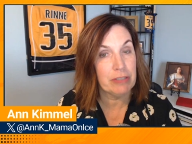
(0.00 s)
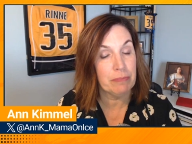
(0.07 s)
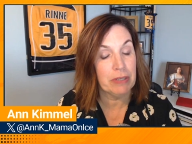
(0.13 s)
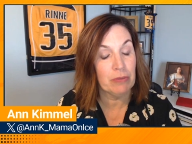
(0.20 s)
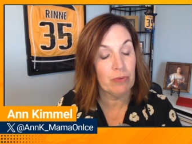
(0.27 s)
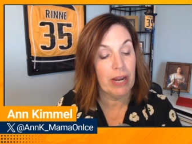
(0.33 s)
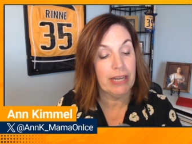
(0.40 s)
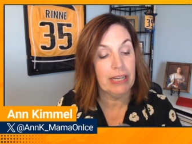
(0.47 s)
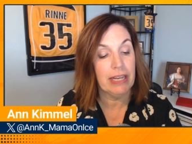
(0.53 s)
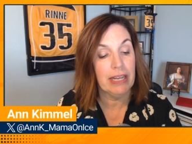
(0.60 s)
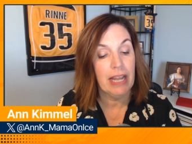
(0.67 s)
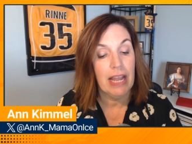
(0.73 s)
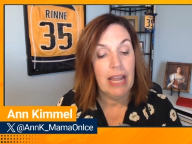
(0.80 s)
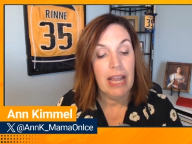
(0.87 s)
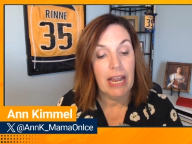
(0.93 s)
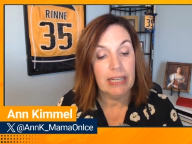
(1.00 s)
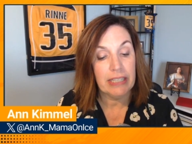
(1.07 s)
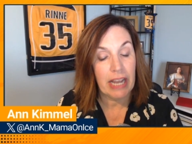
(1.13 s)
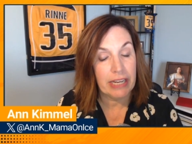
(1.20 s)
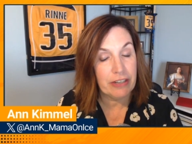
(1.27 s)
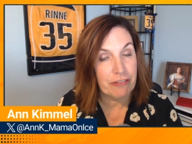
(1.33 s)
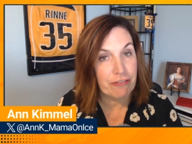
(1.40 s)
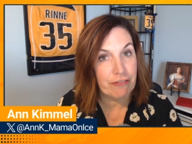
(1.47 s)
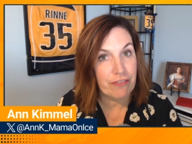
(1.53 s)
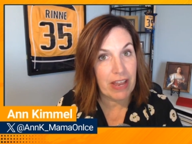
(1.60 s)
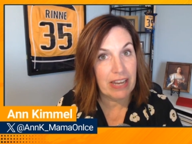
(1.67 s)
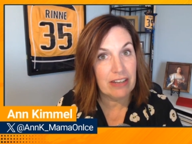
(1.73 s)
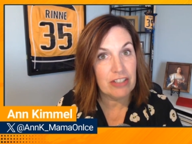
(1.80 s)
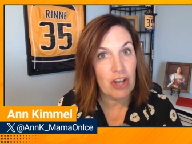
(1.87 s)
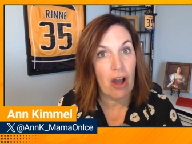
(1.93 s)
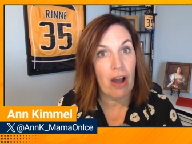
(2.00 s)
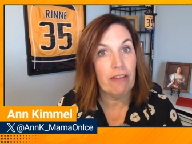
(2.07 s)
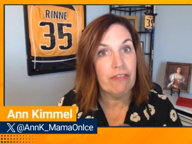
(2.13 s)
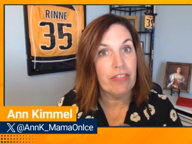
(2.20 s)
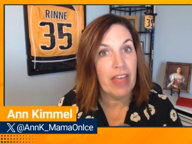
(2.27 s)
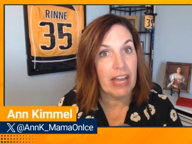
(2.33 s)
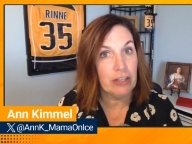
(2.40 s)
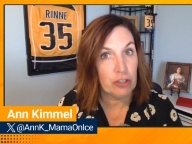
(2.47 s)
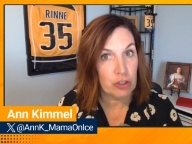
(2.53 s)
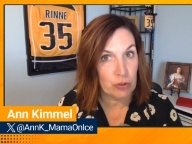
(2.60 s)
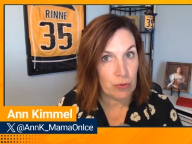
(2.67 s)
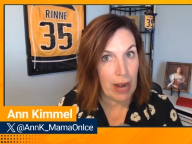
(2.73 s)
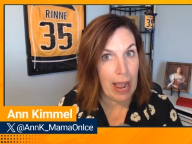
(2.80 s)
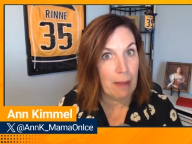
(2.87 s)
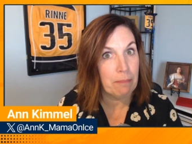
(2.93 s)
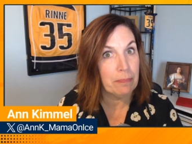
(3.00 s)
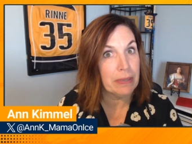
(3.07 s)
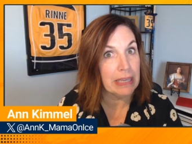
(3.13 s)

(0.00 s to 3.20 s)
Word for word: be ready and kind of fend off that trap